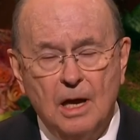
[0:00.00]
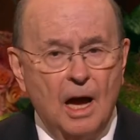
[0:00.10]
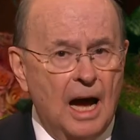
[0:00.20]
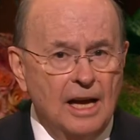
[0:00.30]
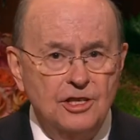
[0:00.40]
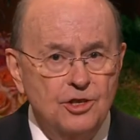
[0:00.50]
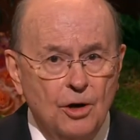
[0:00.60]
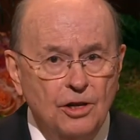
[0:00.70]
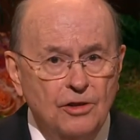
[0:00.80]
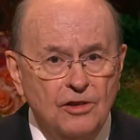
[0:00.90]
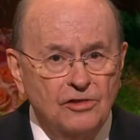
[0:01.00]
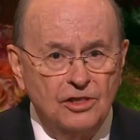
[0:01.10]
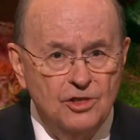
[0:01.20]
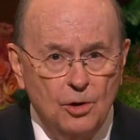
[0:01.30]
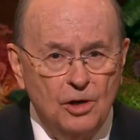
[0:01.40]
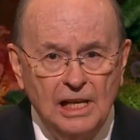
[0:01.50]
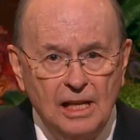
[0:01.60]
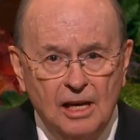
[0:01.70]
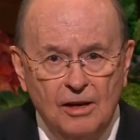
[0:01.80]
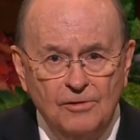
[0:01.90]
I assure you that the joy,
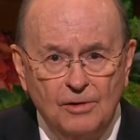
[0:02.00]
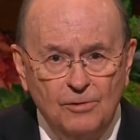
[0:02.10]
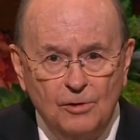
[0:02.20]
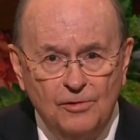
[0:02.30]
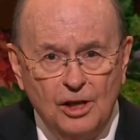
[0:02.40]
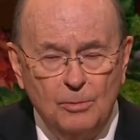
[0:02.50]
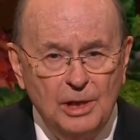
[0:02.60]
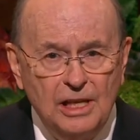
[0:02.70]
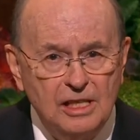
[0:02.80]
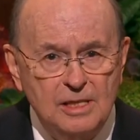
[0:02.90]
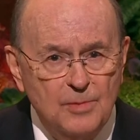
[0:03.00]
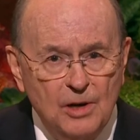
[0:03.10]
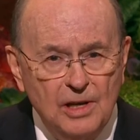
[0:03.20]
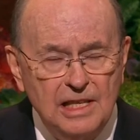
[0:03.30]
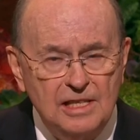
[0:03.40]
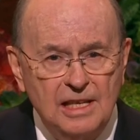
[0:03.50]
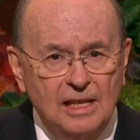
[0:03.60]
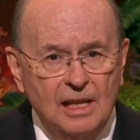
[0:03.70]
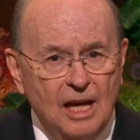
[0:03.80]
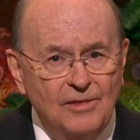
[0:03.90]
love, and fulfillment experienced in
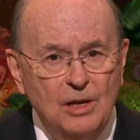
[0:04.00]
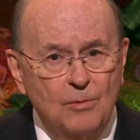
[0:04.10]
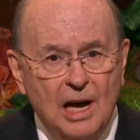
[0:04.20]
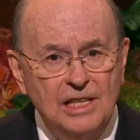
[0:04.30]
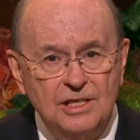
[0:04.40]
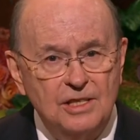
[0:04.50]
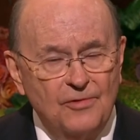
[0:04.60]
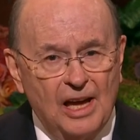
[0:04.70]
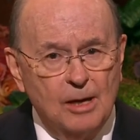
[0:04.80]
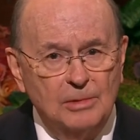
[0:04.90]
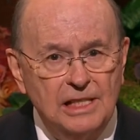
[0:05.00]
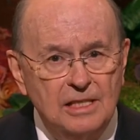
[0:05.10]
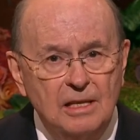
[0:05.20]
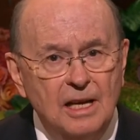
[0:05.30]
loving, righteous families